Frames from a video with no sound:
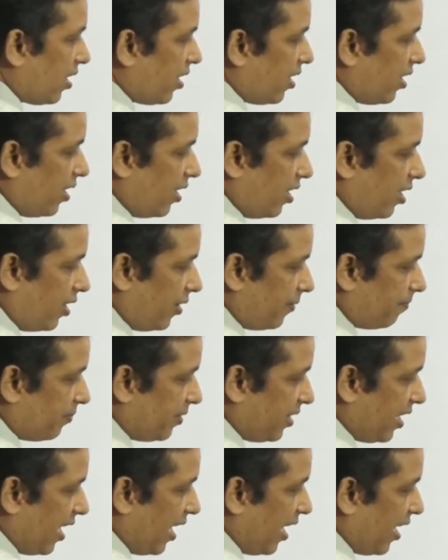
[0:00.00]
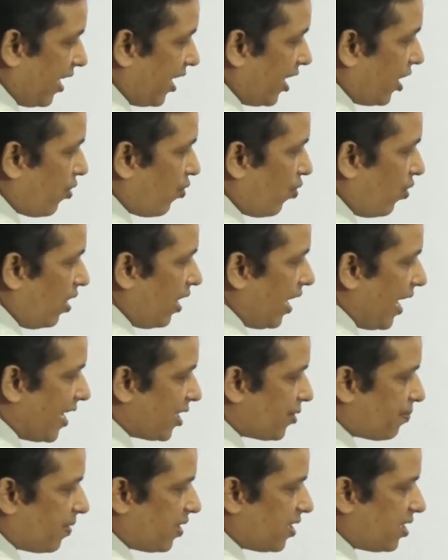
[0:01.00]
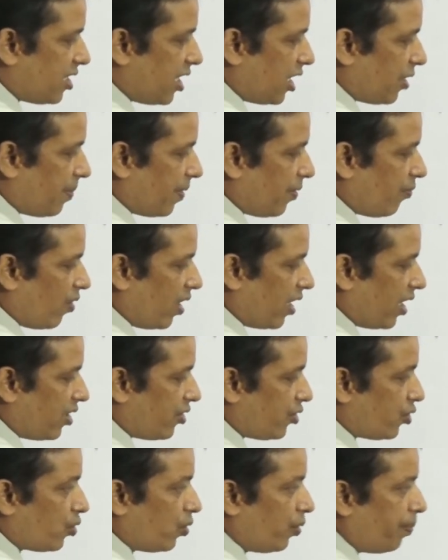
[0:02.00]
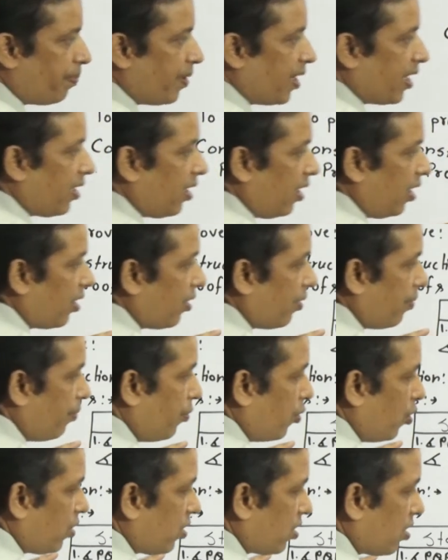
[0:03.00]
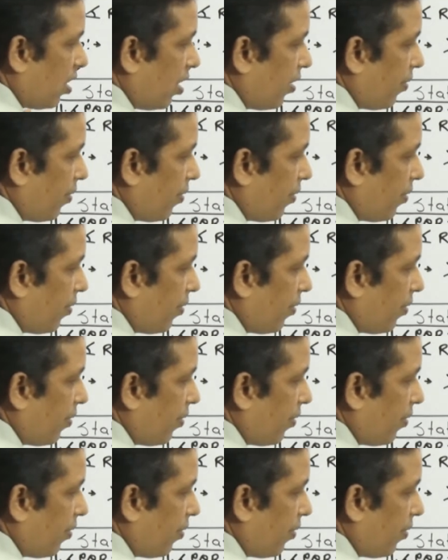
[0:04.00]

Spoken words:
they are equal as per statement 1 and 2 being both